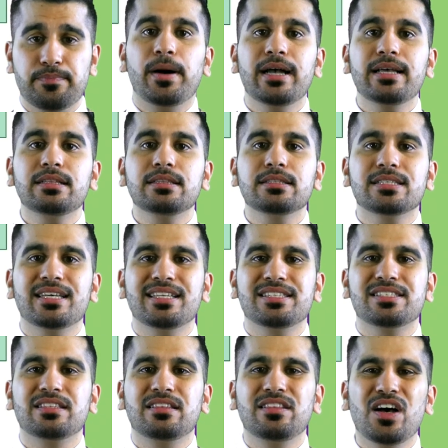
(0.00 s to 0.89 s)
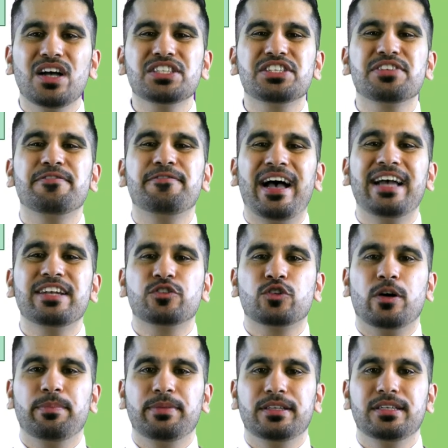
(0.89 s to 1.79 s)
Bile turns large fat
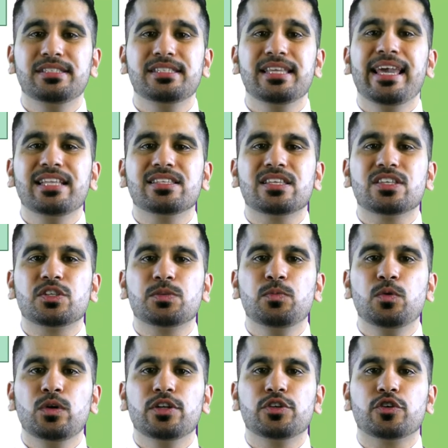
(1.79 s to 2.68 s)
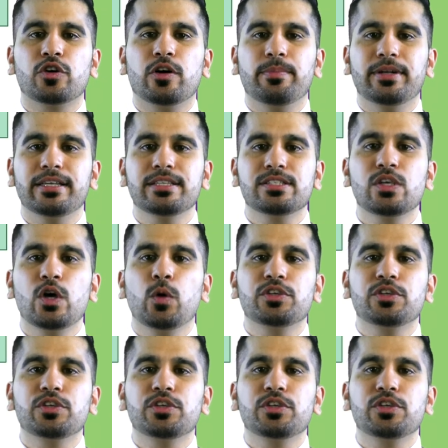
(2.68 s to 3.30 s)
droplets into smaller droplets,